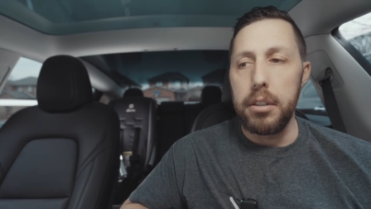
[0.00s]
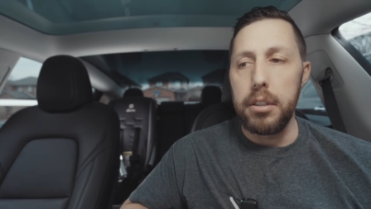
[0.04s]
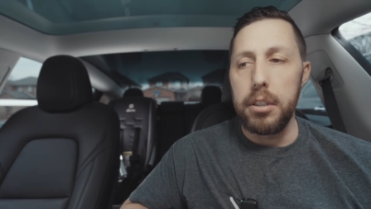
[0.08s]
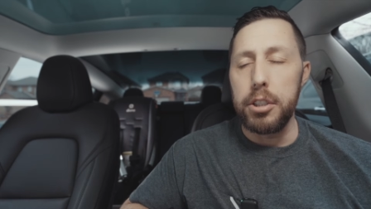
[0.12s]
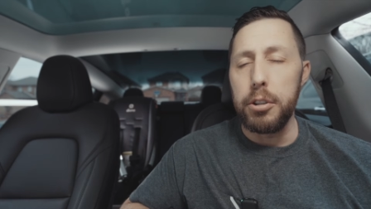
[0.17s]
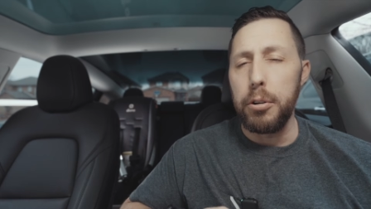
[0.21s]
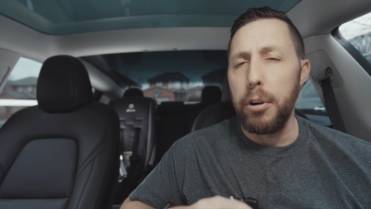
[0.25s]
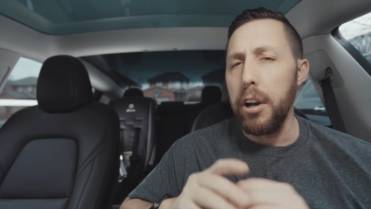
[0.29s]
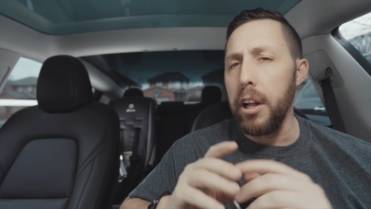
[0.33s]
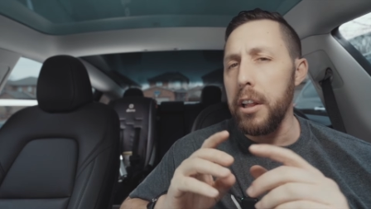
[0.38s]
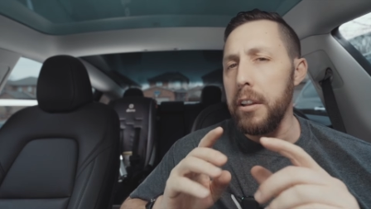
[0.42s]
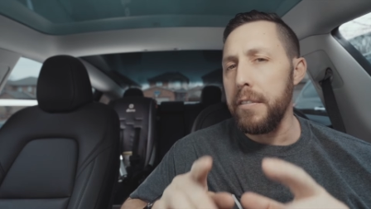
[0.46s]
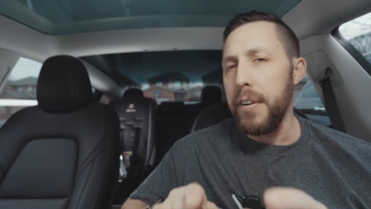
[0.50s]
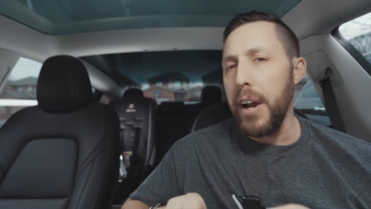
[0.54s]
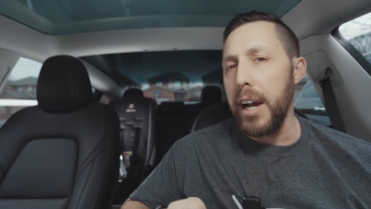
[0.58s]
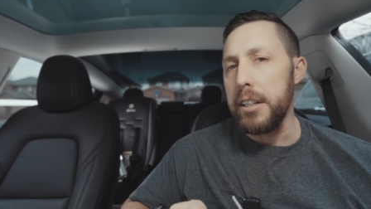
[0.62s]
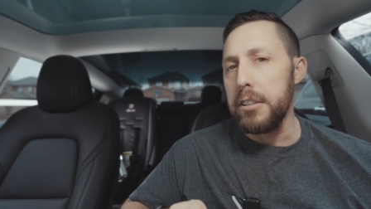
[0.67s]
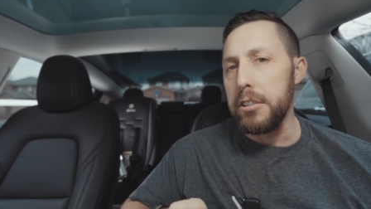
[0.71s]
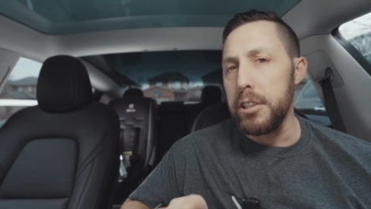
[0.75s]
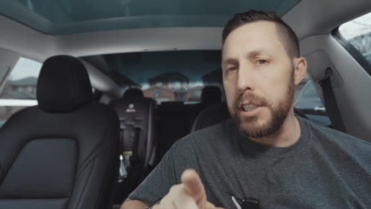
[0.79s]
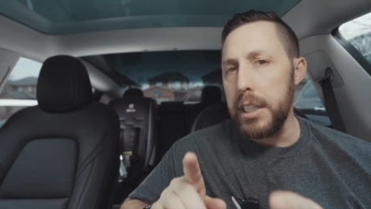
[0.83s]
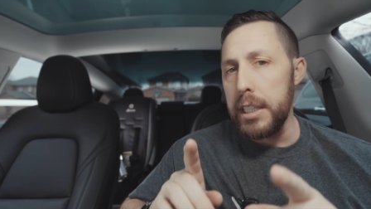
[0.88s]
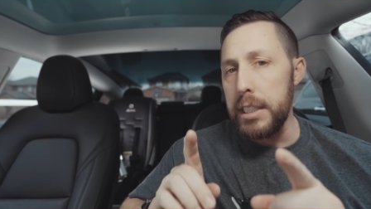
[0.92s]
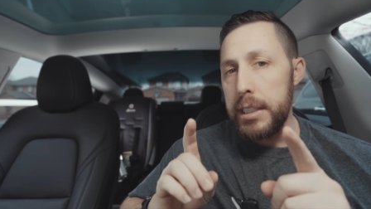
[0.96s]
So other
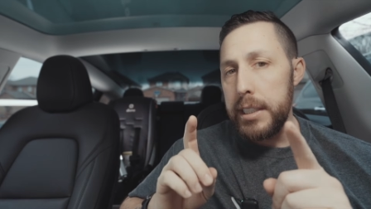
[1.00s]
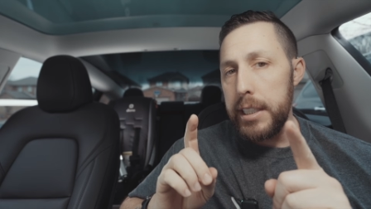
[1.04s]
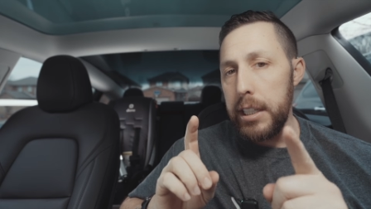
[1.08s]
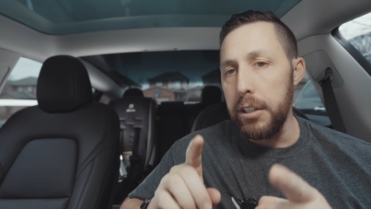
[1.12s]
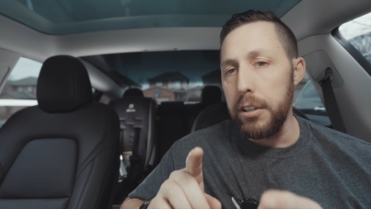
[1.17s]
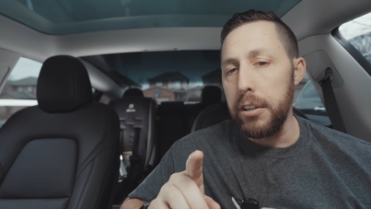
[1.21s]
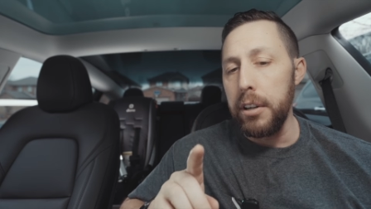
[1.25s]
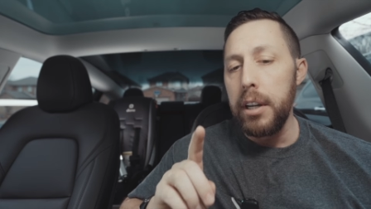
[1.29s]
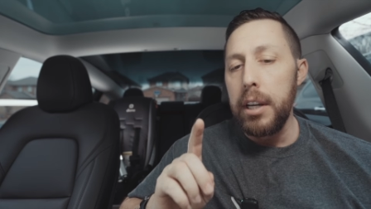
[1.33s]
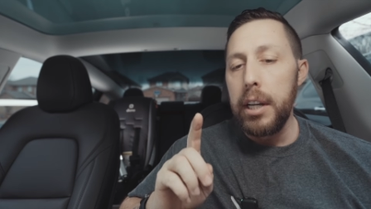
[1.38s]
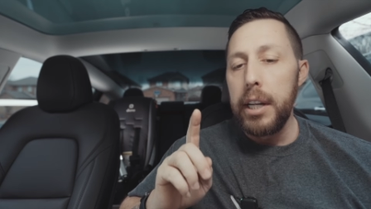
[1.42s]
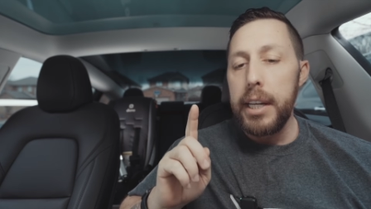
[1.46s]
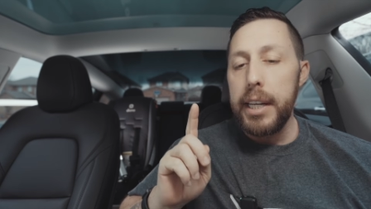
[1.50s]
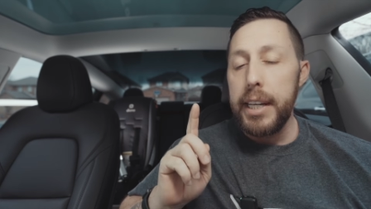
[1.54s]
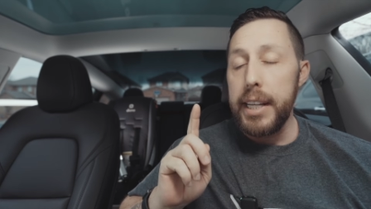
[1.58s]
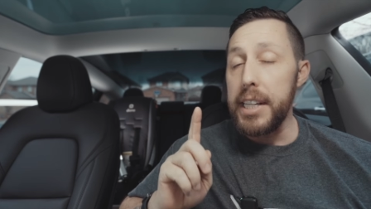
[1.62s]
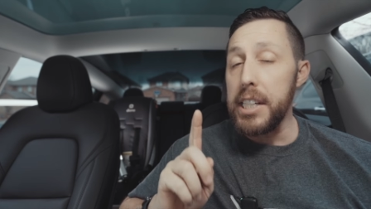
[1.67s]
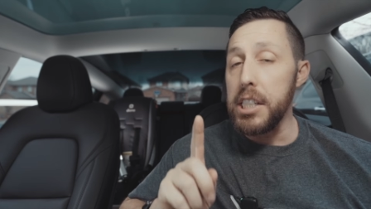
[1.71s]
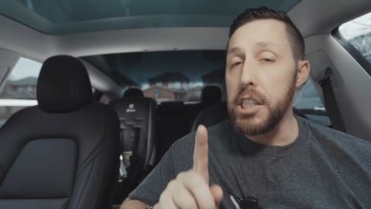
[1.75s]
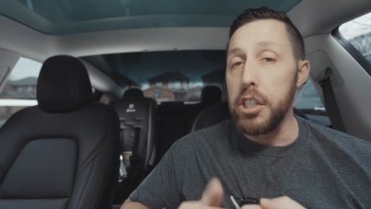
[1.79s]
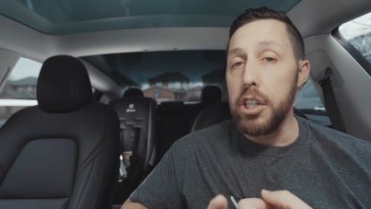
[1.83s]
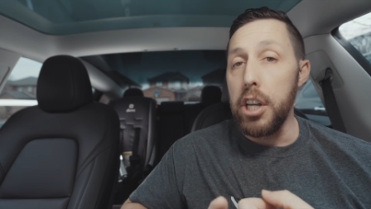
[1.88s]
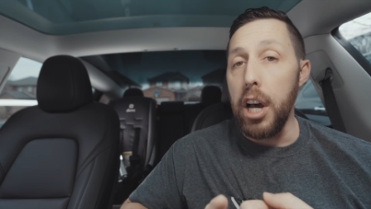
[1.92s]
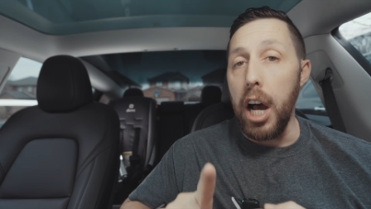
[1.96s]
factors to consider, it
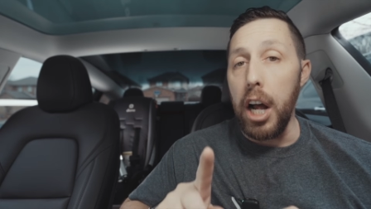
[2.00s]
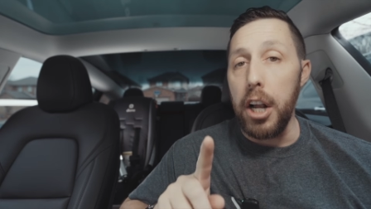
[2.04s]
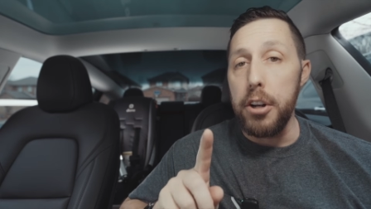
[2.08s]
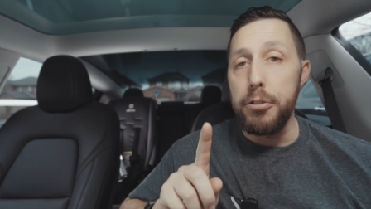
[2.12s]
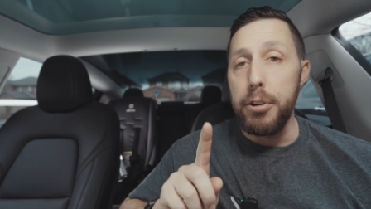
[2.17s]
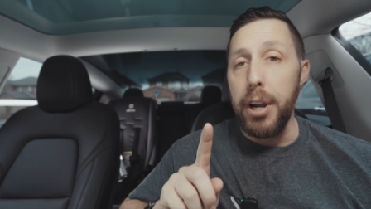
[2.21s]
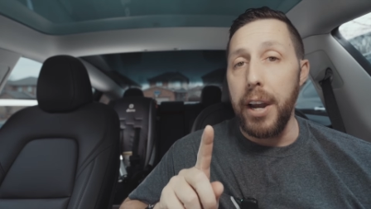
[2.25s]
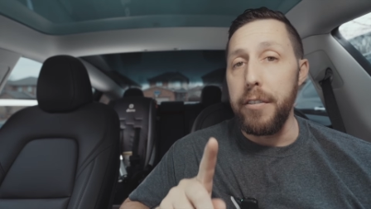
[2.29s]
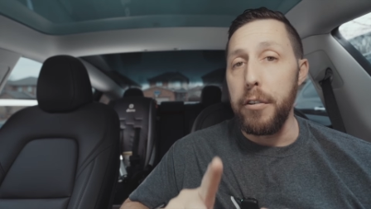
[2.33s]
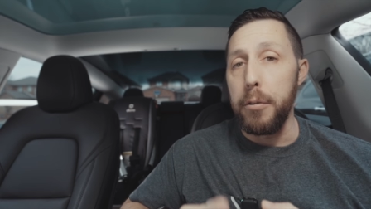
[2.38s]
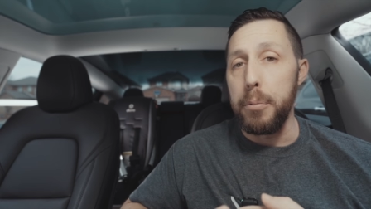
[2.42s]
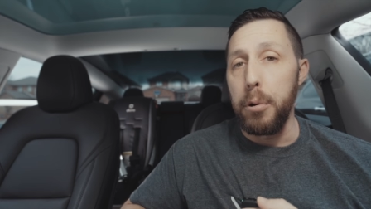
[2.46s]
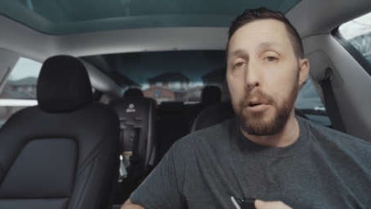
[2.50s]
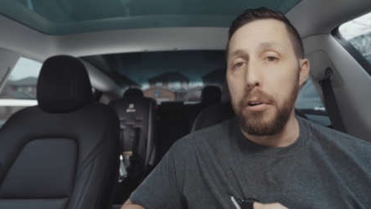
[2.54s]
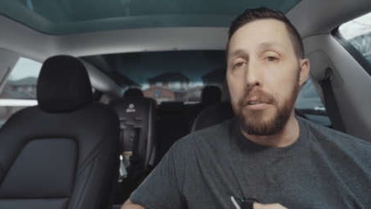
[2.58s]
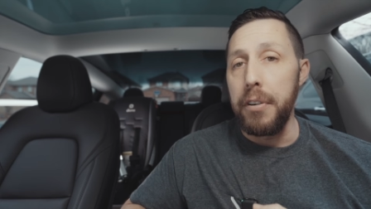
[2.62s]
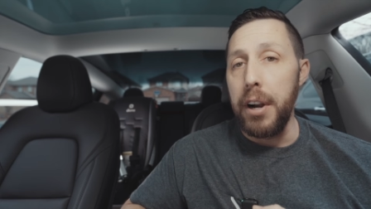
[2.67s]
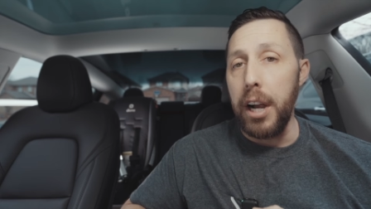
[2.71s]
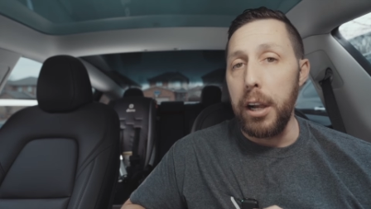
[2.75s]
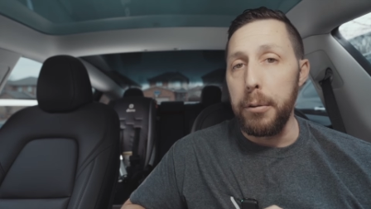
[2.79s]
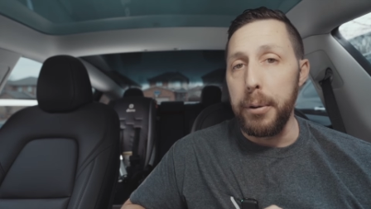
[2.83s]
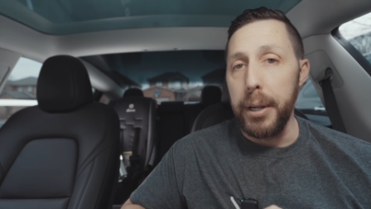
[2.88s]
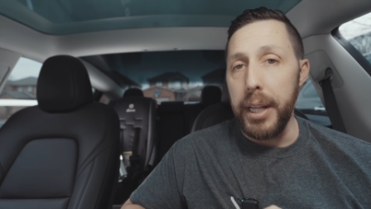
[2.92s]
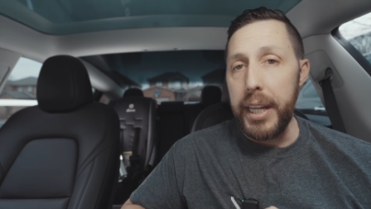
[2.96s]
is not driver
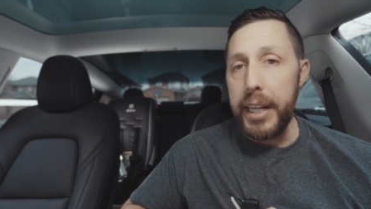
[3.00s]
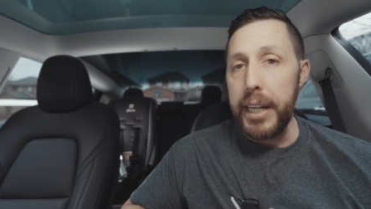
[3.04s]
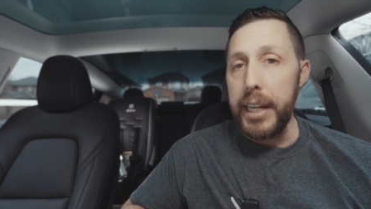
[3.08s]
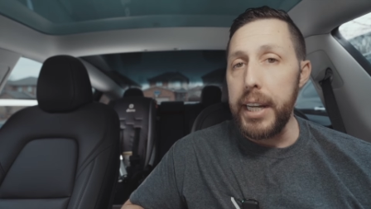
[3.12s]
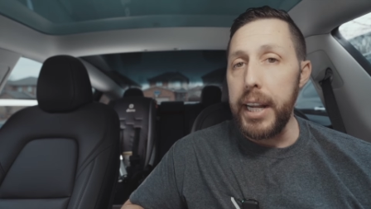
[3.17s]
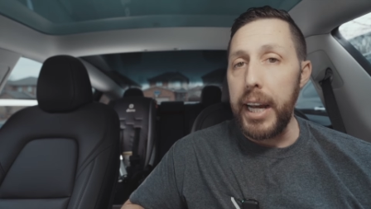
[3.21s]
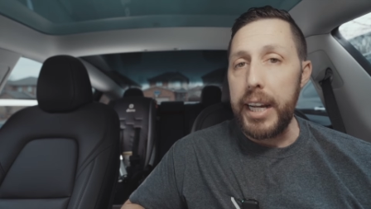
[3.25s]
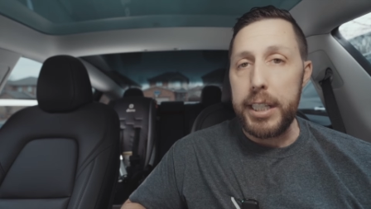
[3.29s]
profile related.